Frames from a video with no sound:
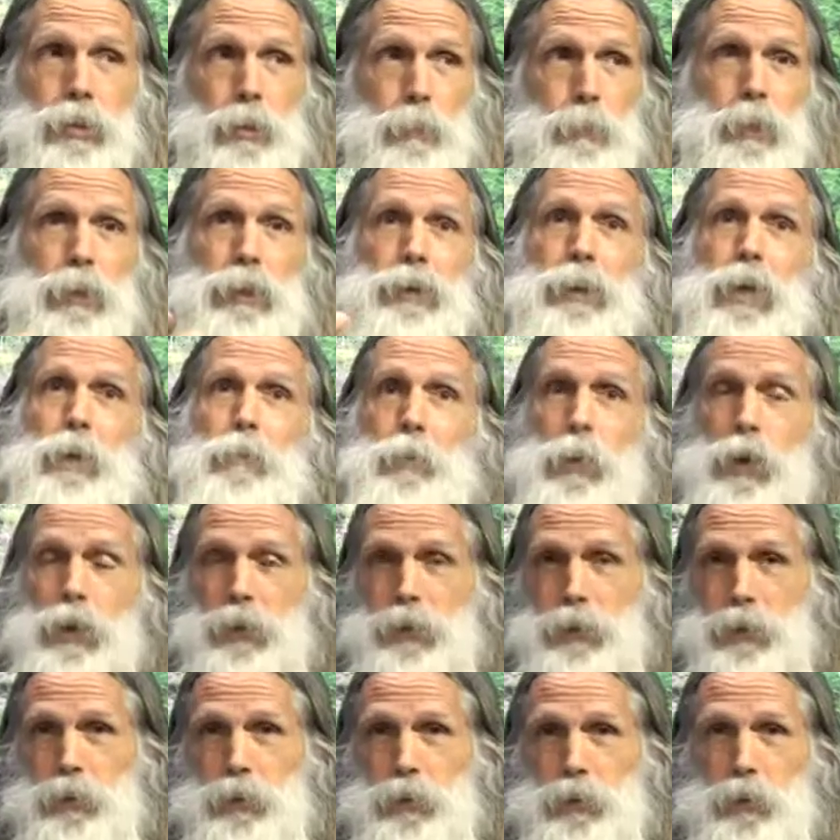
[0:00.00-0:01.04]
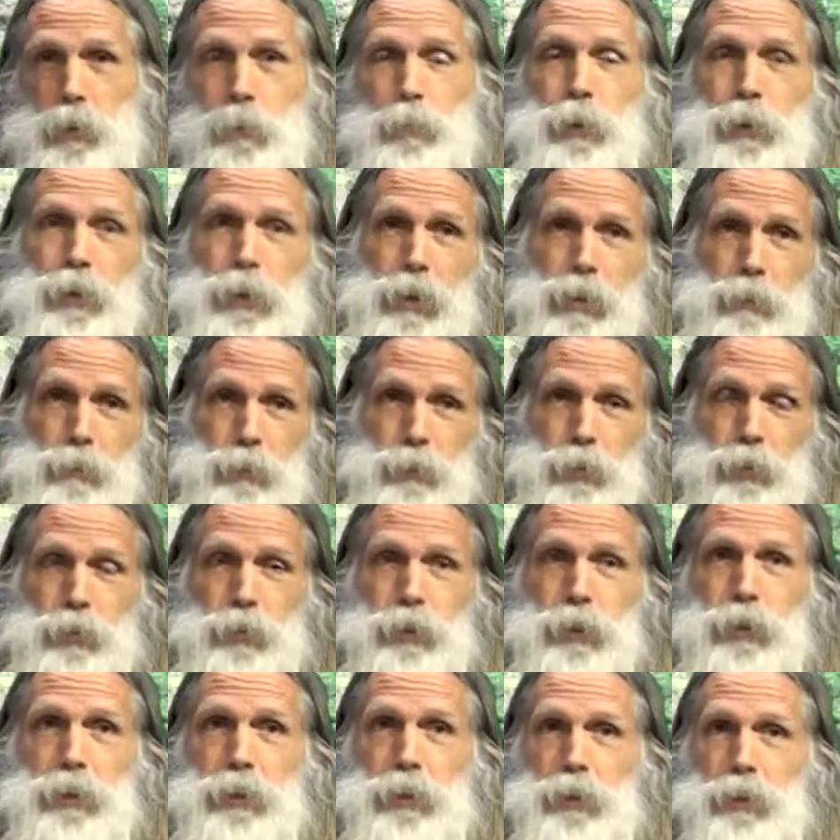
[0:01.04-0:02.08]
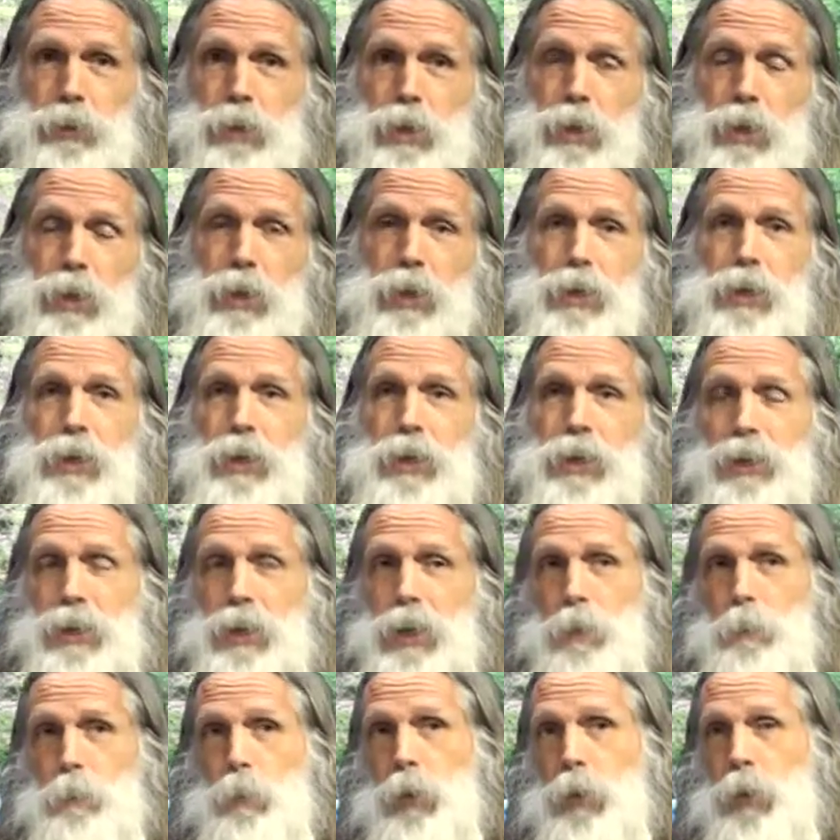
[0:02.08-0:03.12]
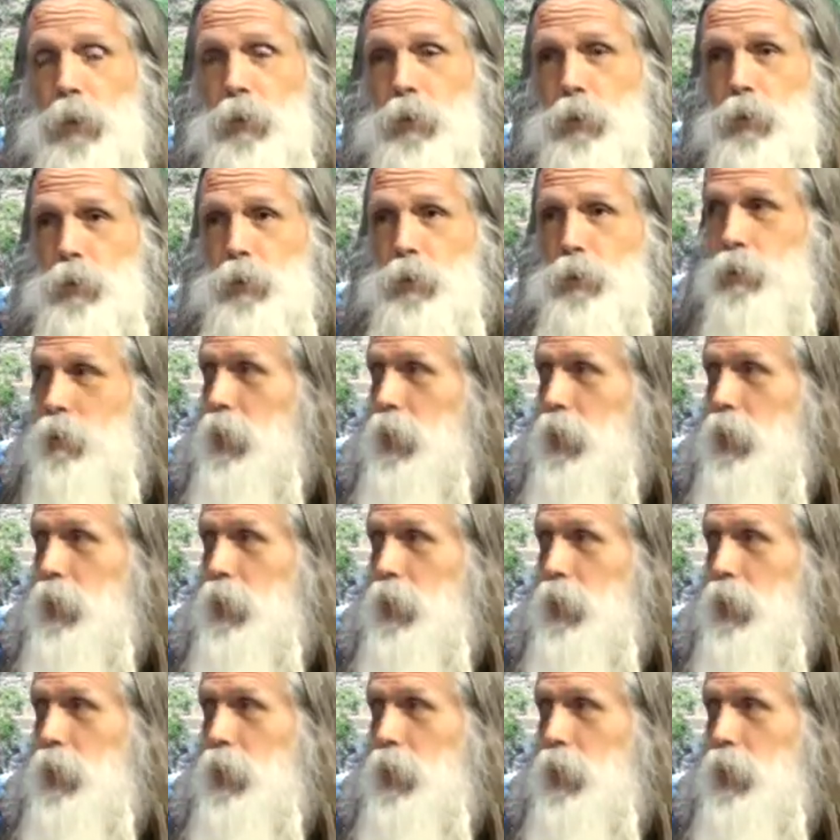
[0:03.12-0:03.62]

to pick up oxygen, to pick up nutrients, that blood is